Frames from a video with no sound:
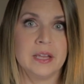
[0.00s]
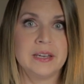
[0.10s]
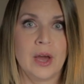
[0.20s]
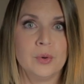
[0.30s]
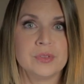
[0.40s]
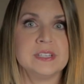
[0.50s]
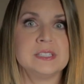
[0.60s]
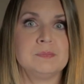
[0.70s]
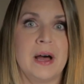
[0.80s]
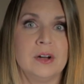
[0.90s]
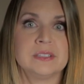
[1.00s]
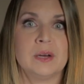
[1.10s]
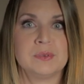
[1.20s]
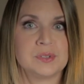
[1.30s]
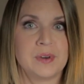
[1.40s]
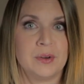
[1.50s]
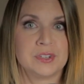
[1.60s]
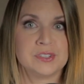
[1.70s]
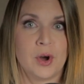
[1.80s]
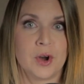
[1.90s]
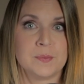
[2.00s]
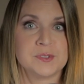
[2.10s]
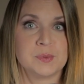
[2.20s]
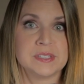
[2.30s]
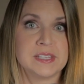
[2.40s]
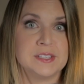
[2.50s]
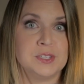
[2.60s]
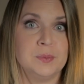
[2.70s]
Now, this belt that was around his arms was said